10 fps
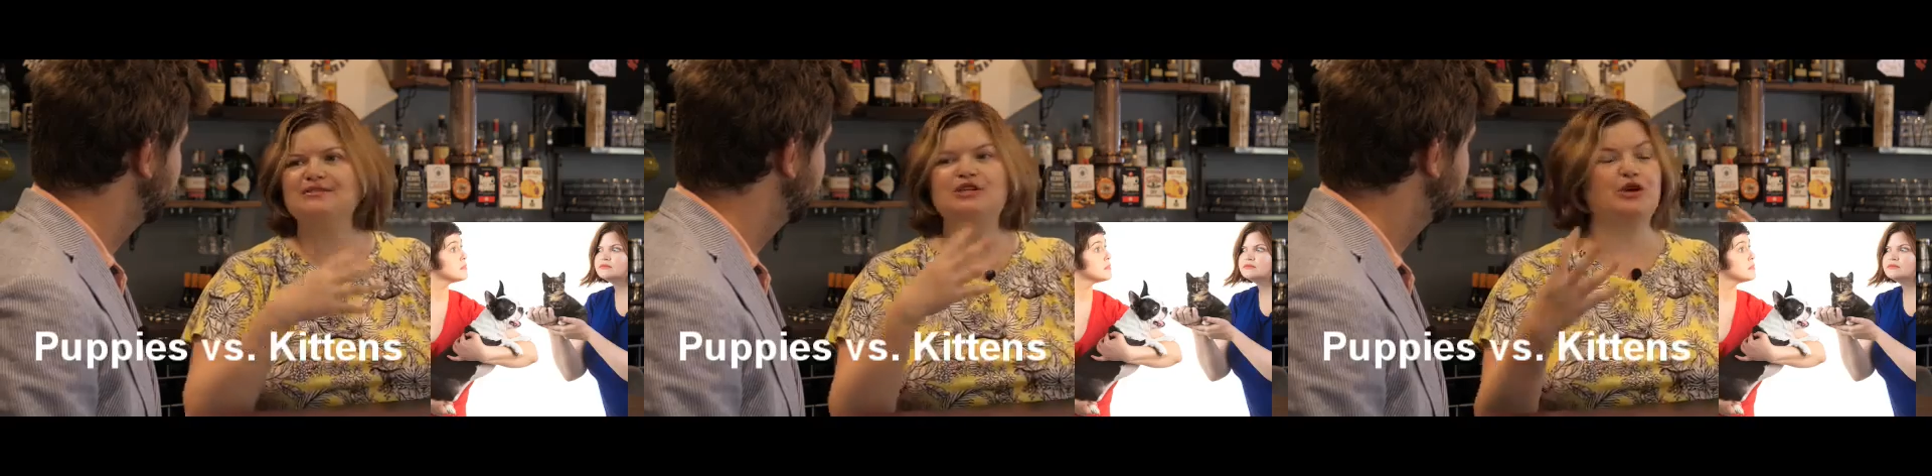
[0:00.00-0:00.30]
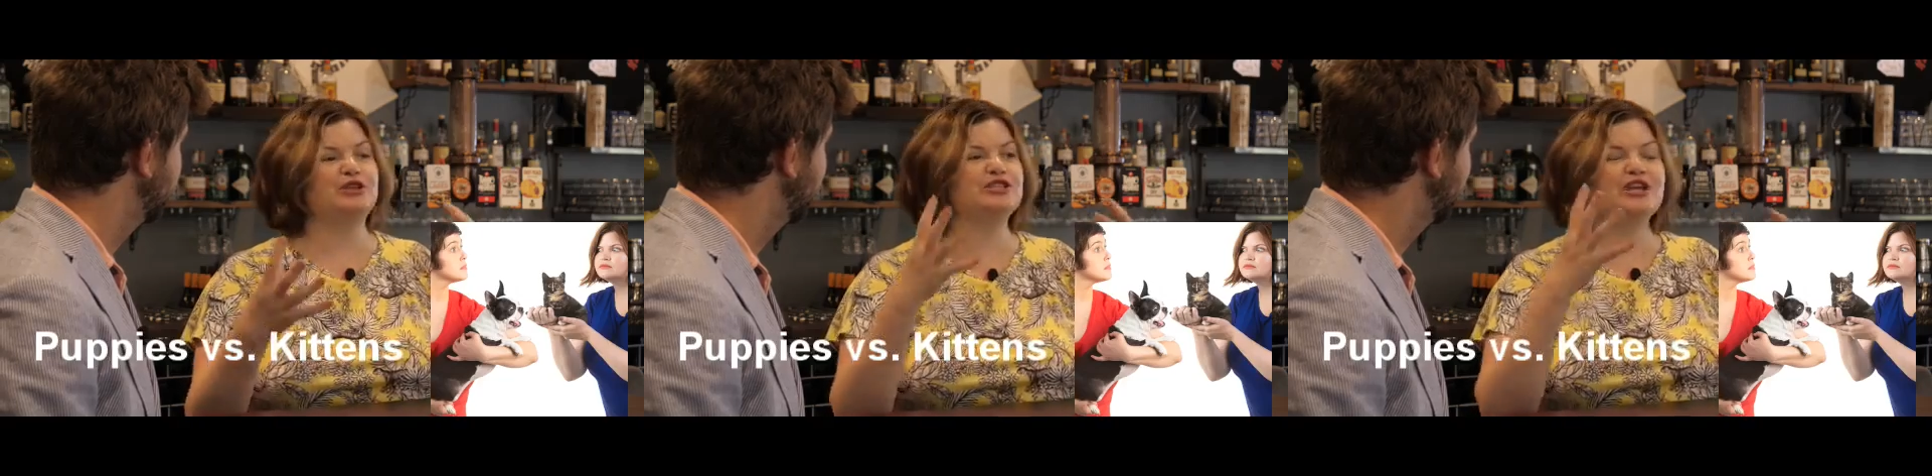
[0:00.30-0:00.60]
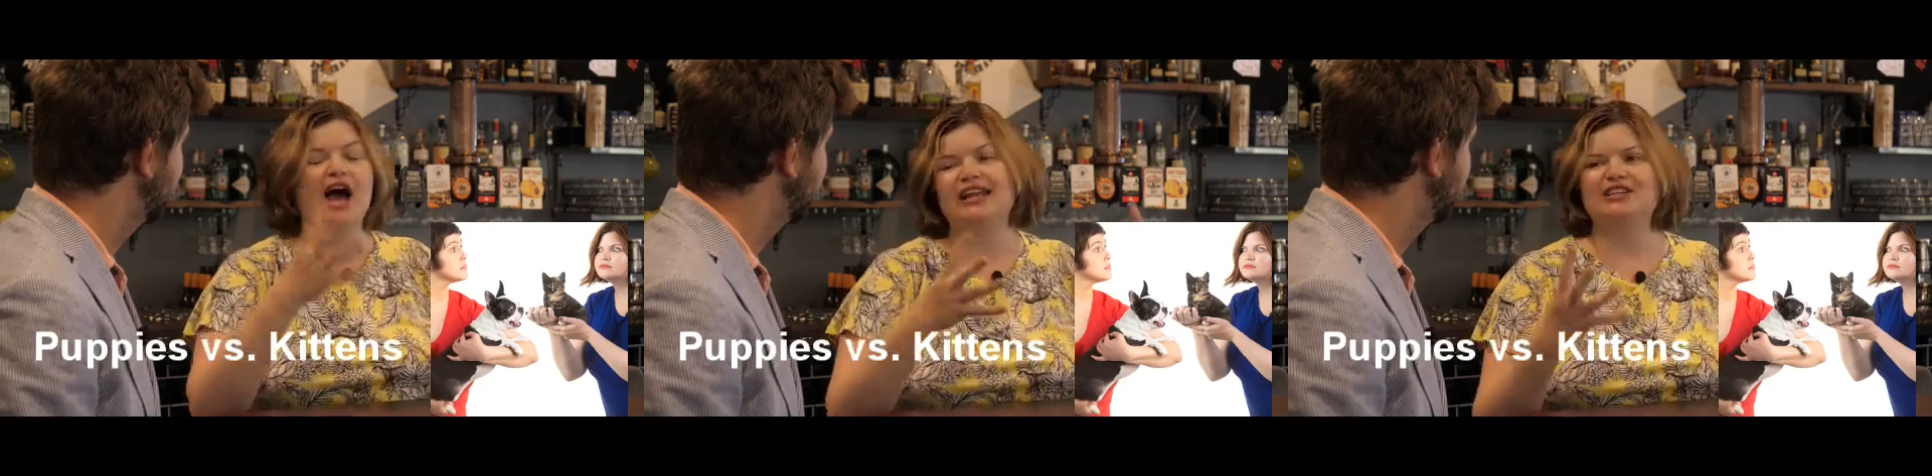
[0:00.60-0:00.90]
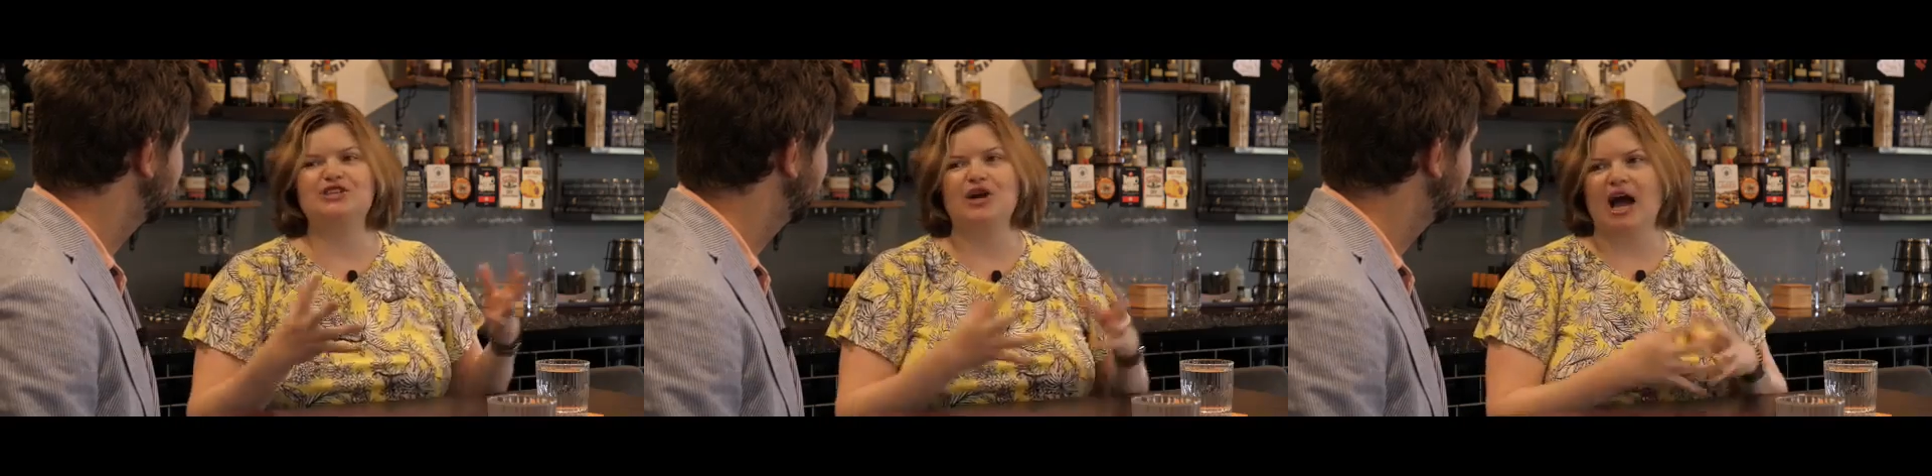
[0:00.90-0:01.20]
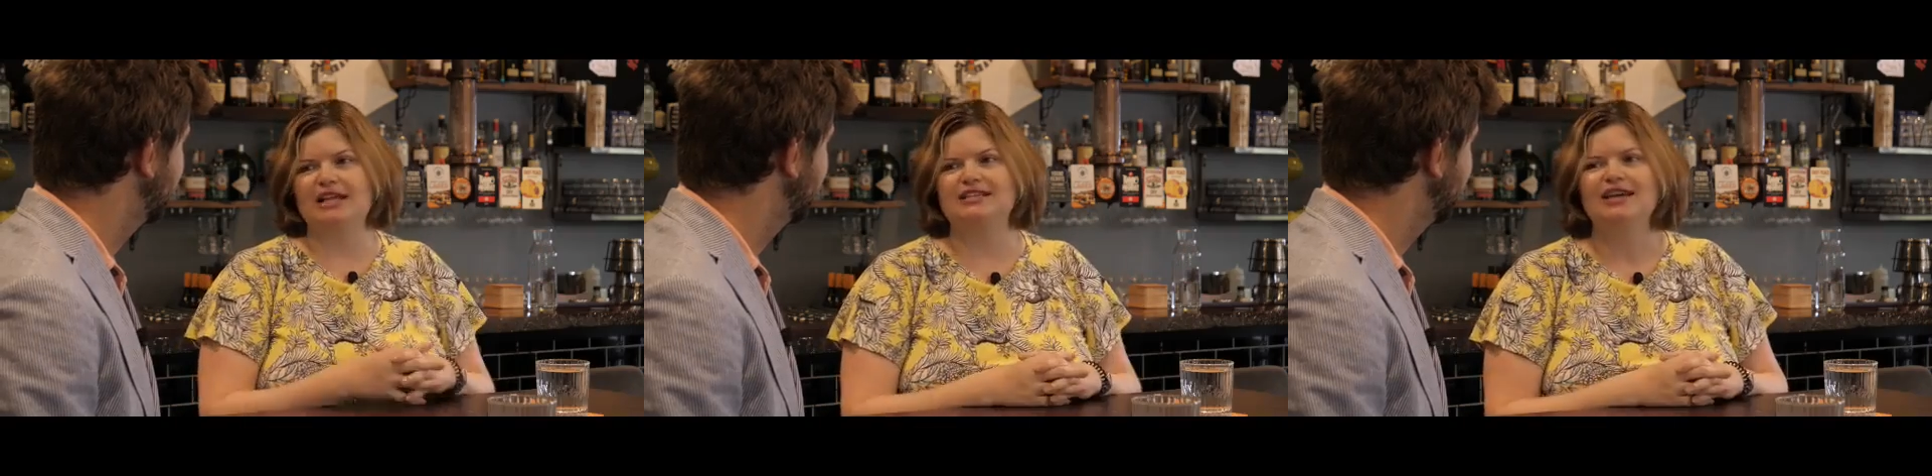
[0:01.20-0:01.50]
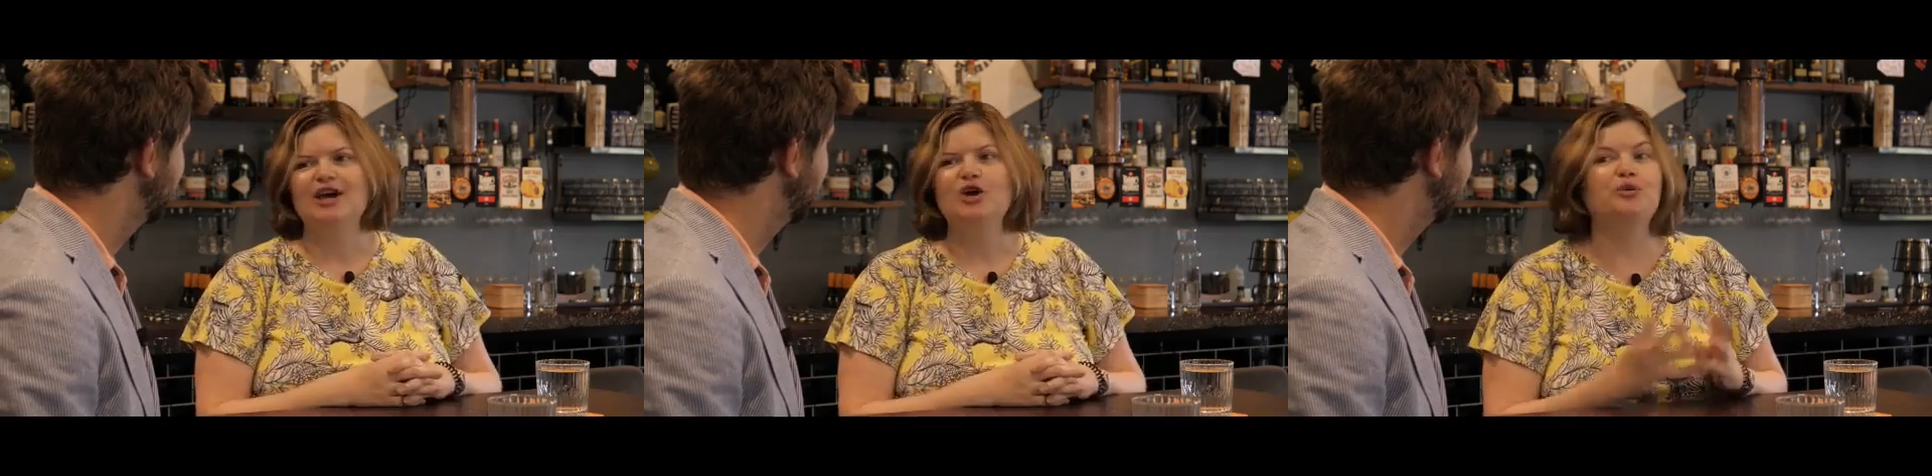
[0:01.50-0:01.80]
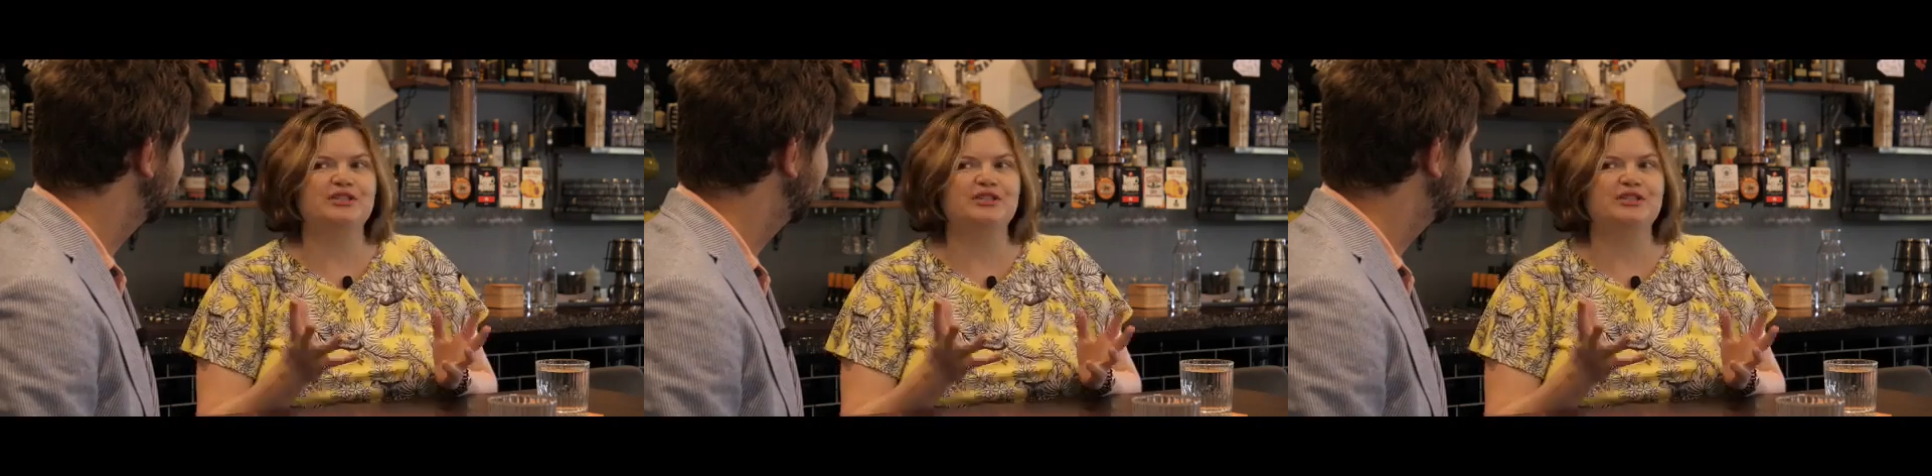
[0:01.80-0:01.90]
decide each night who